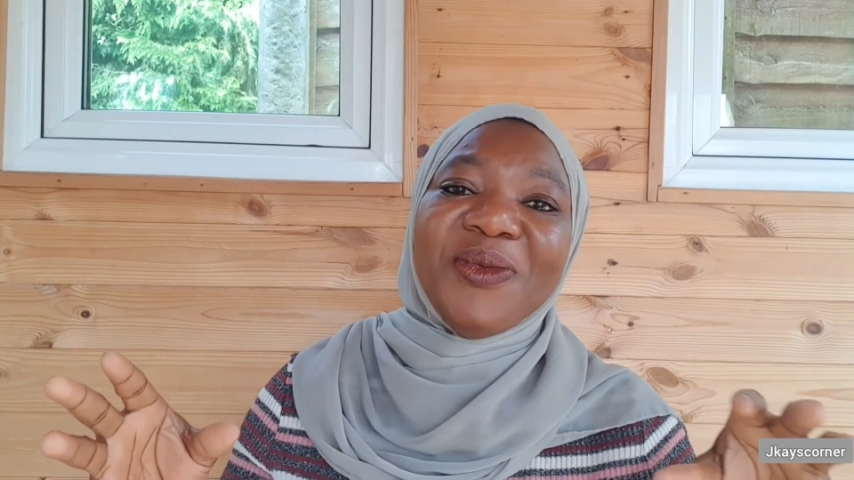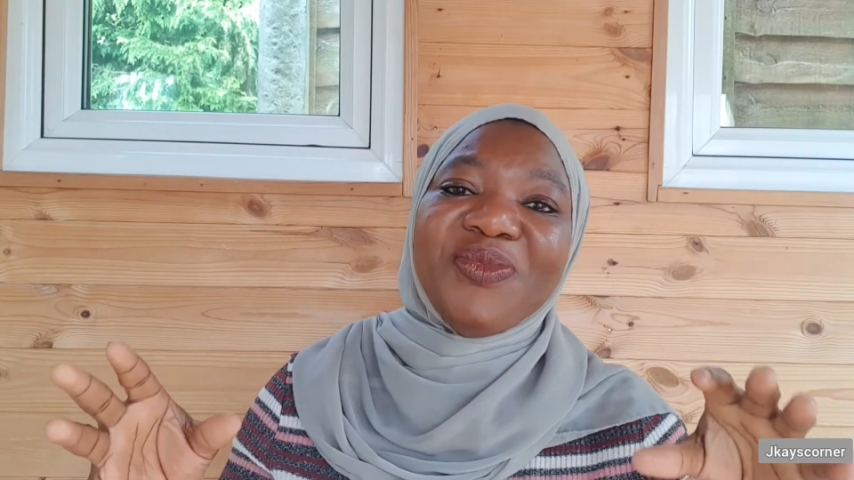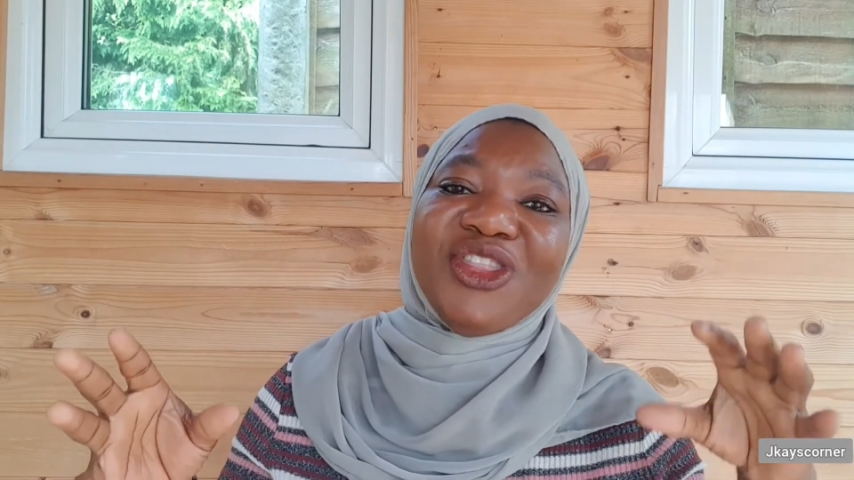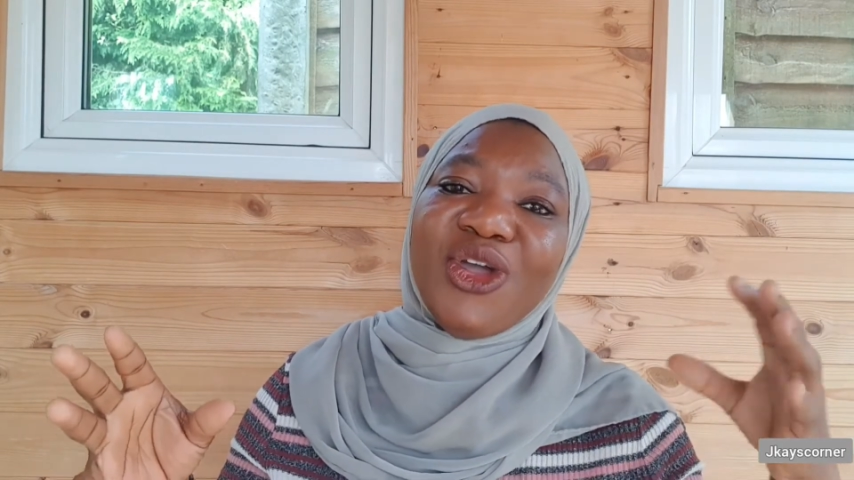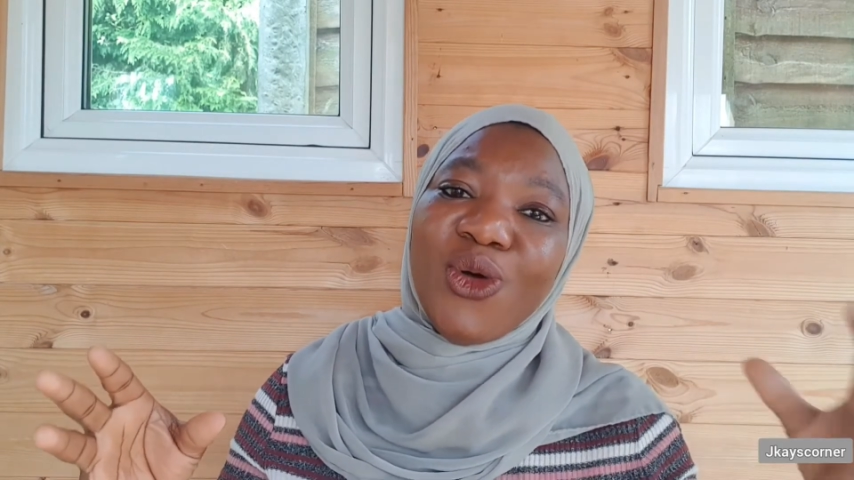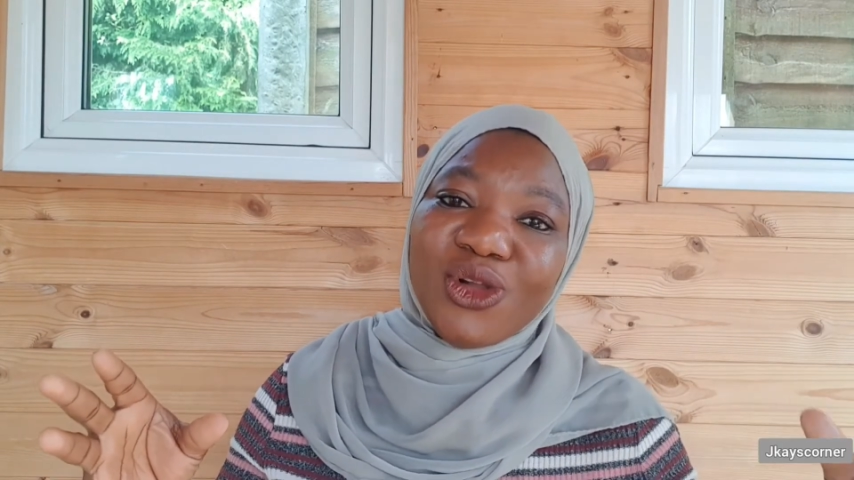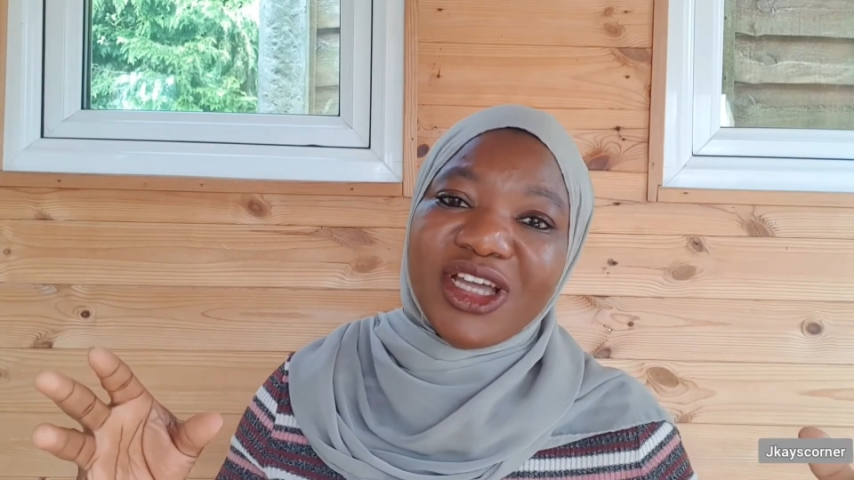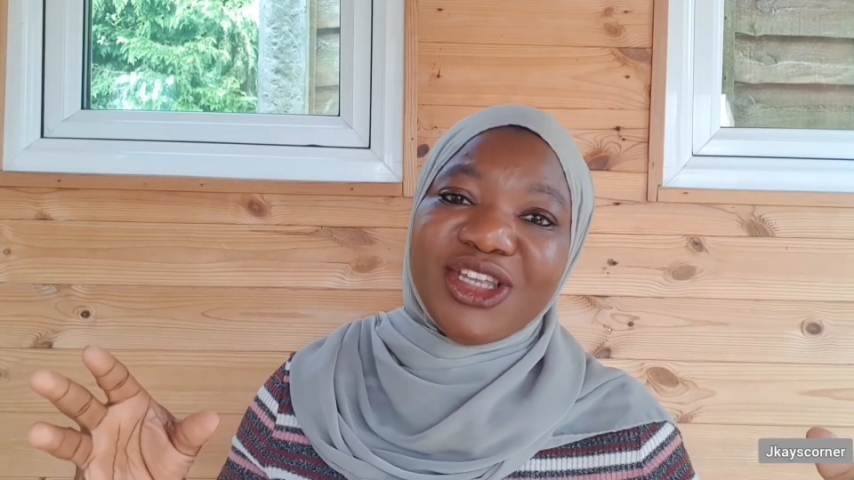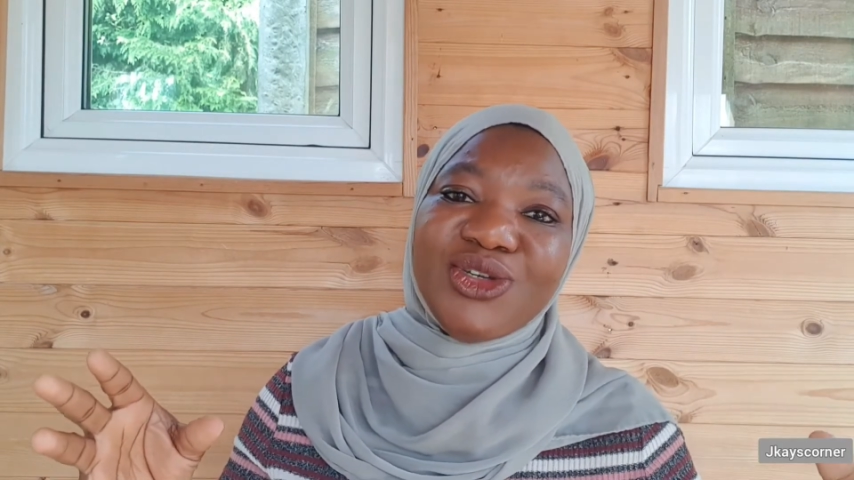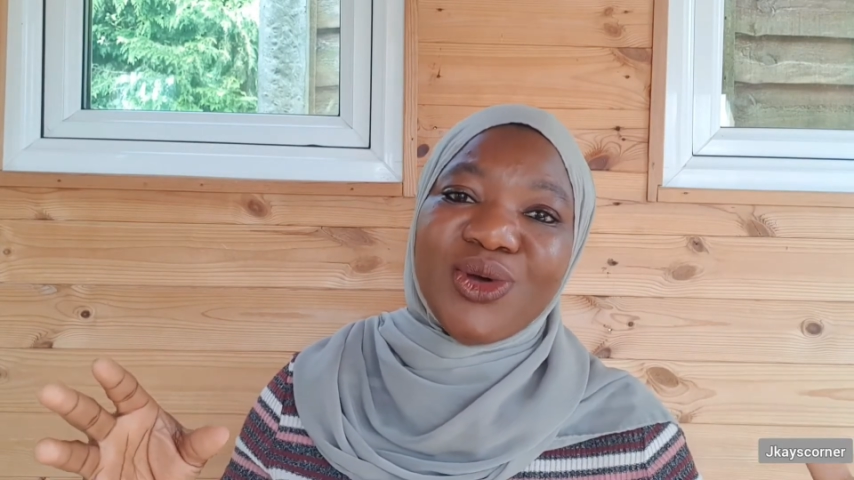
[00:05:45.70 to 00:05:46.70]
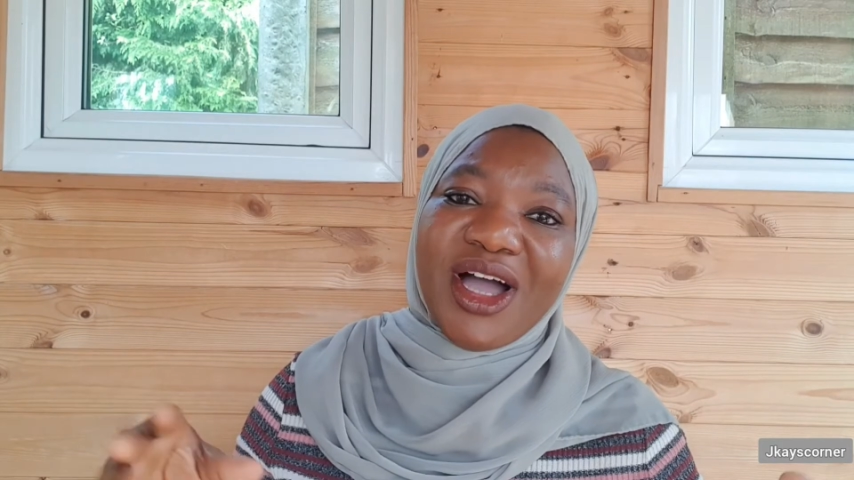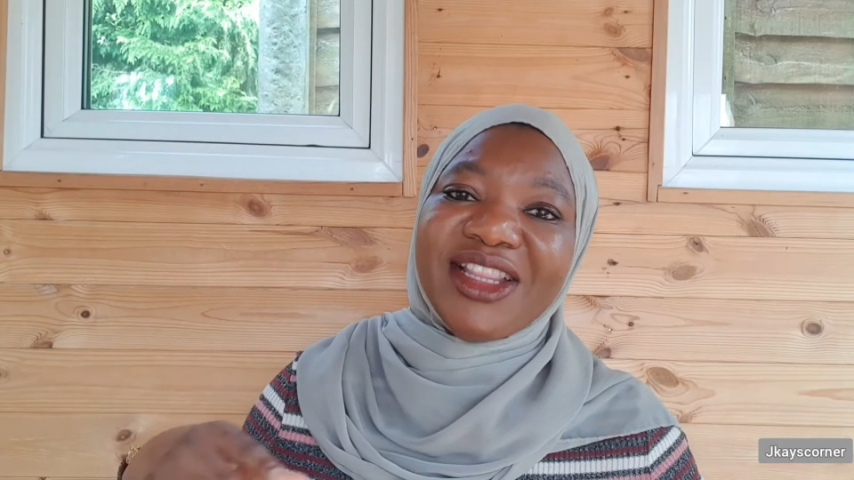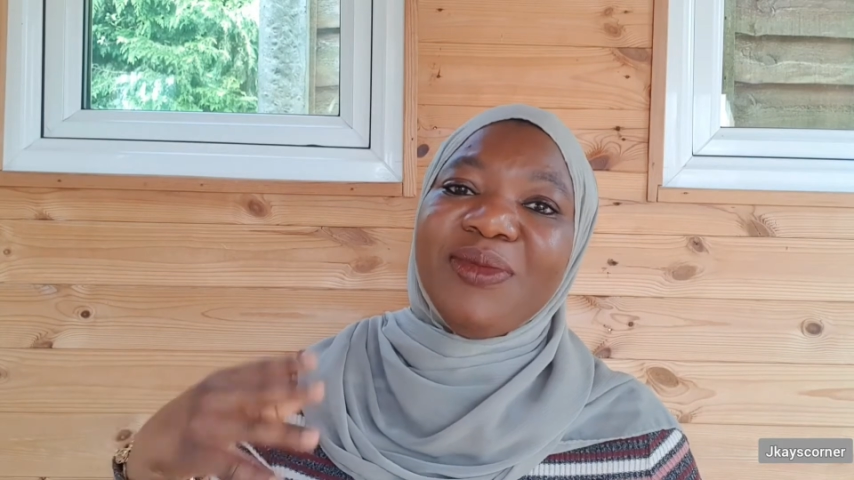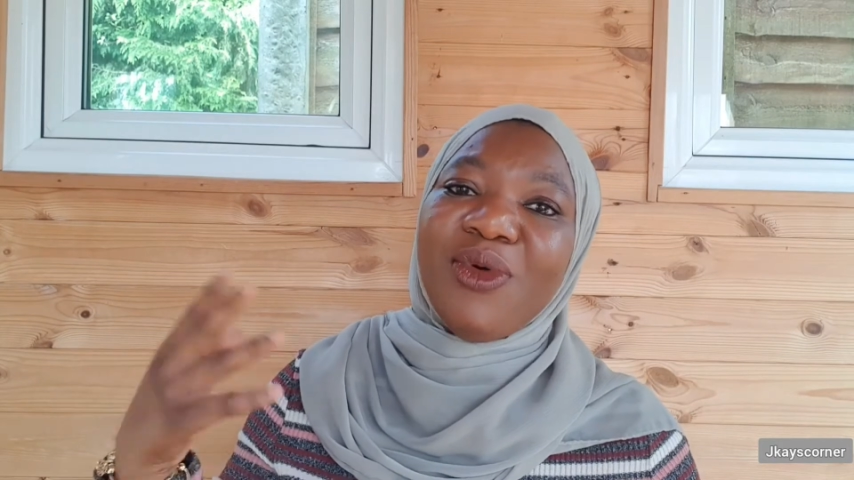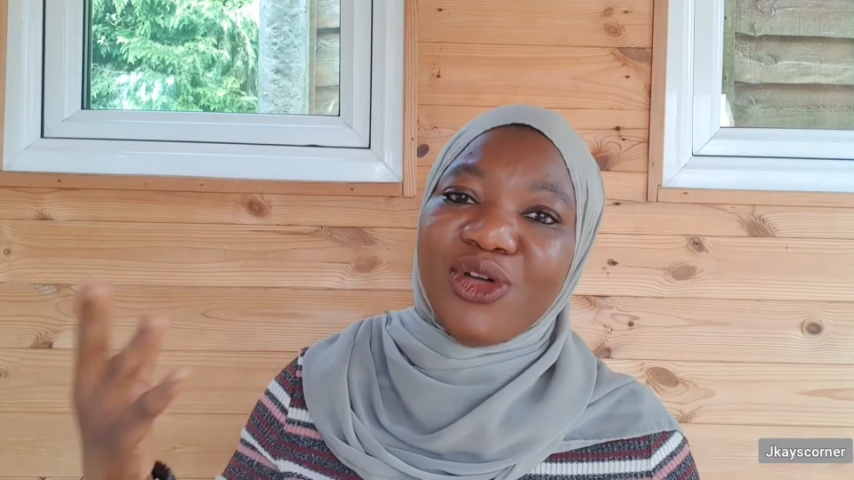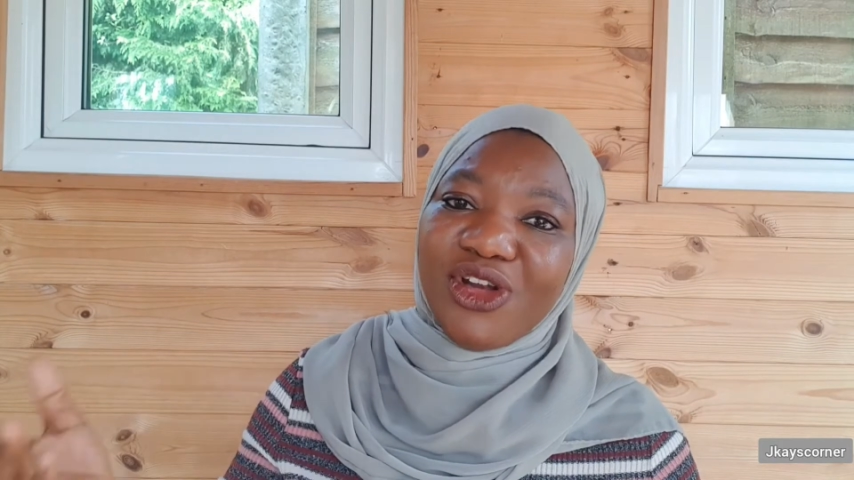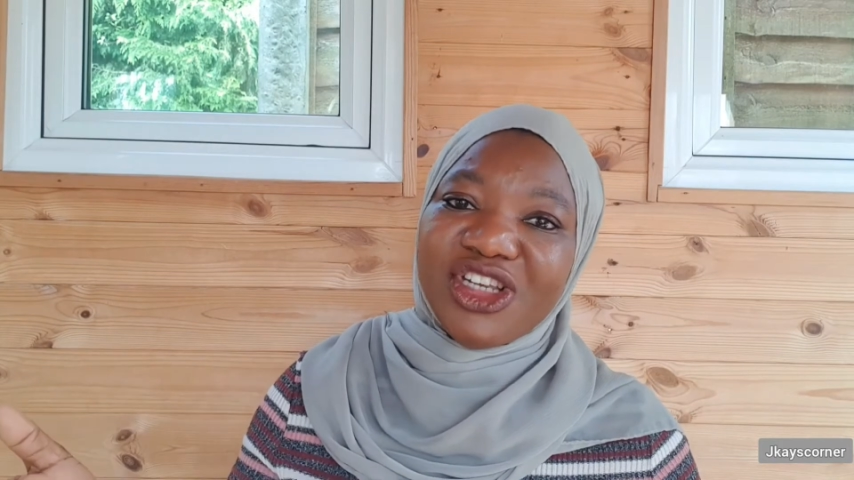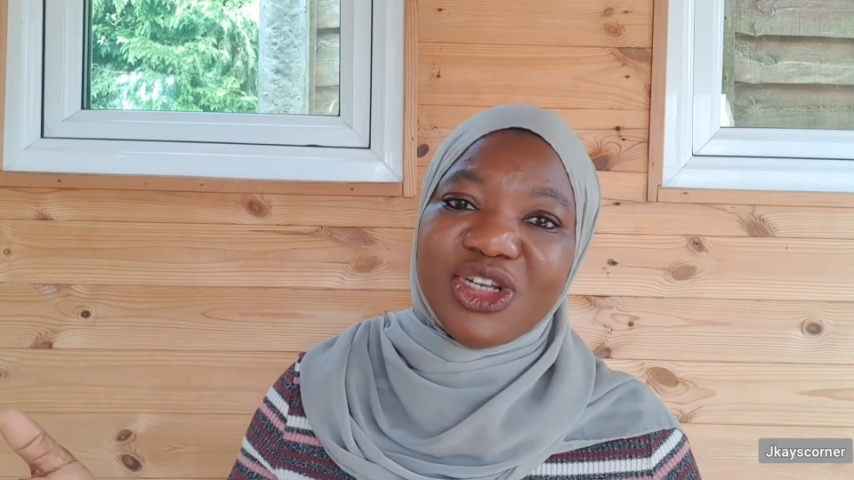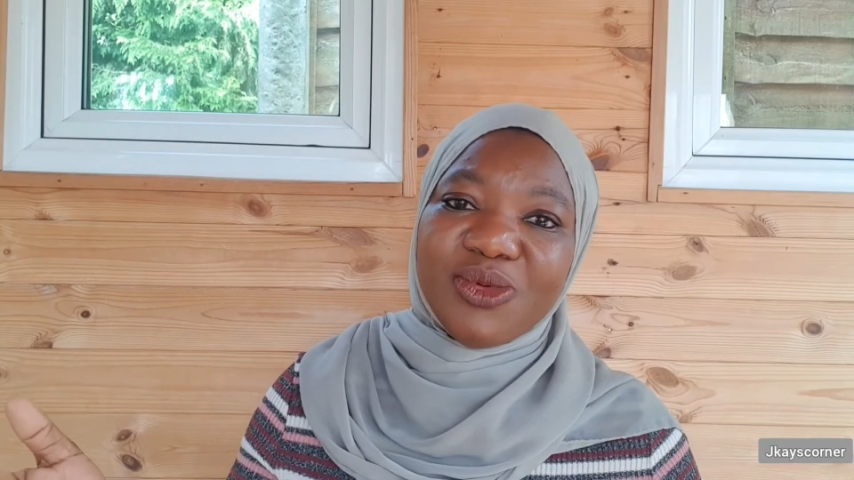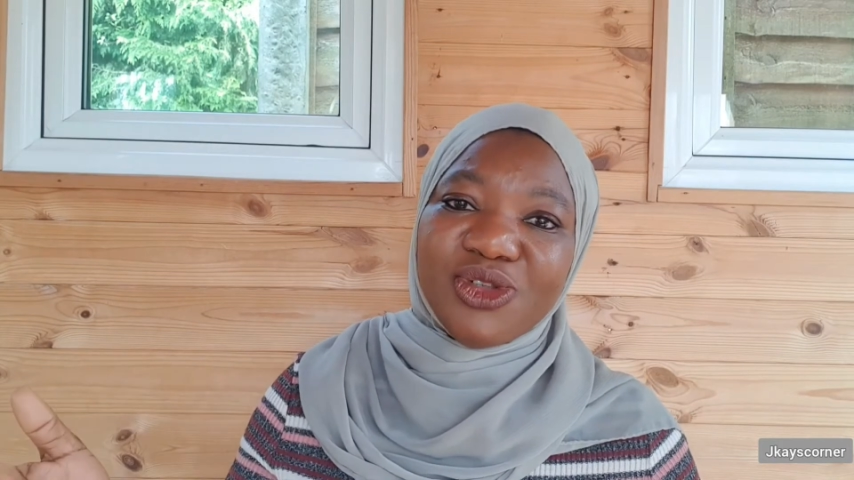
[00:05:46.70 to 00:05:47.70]
the older you are, the more
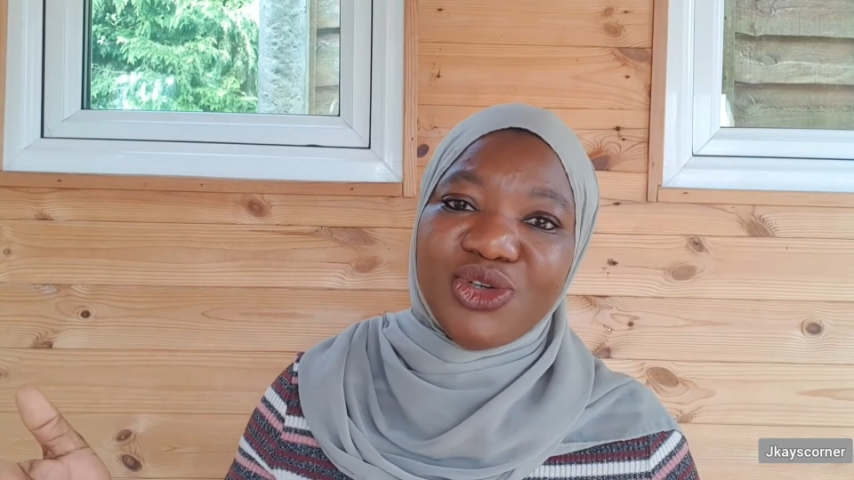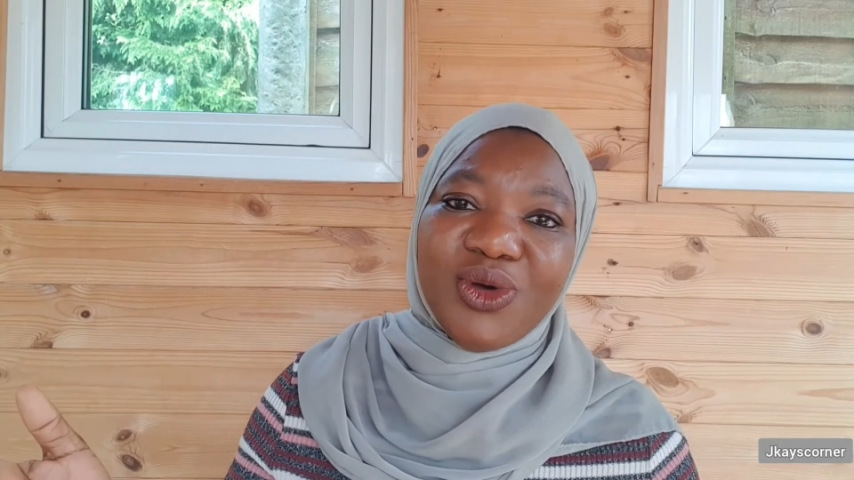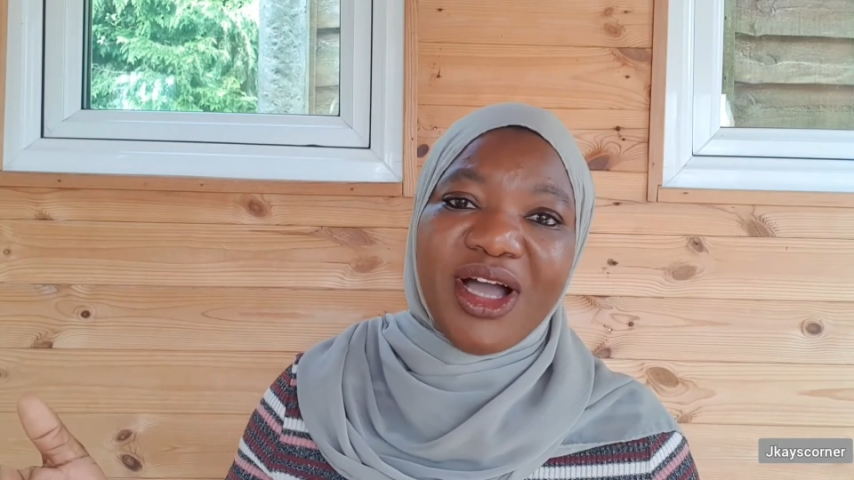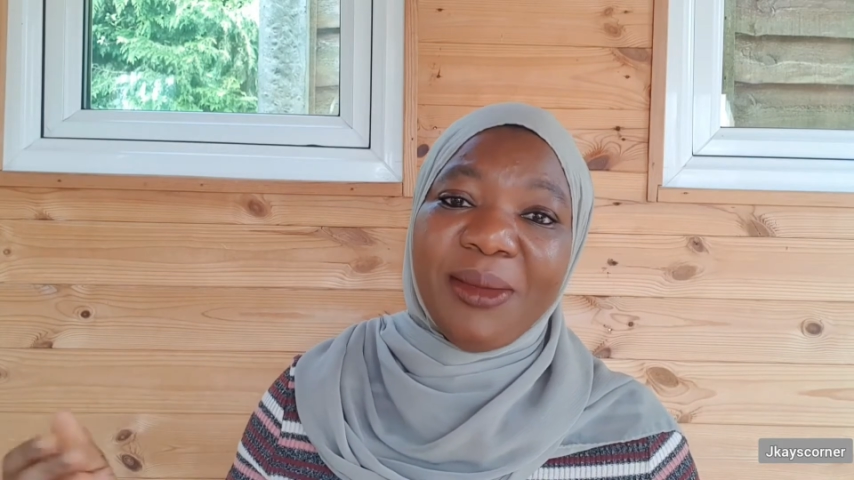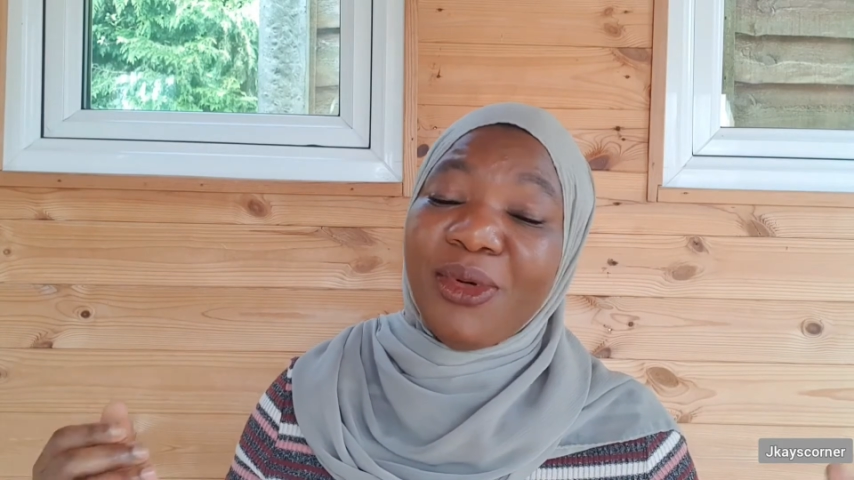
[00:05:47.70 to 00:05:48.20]
knowledgeable you are.